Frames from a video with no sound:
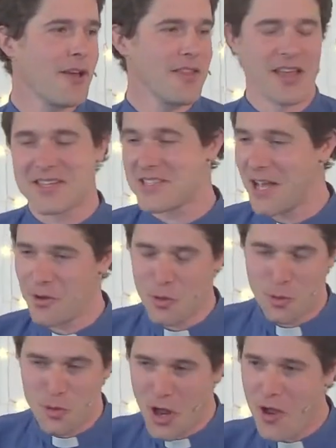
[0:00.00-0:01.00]
That's how
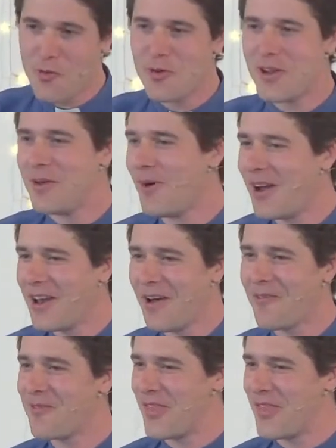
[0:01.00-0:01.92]
you're known in my love.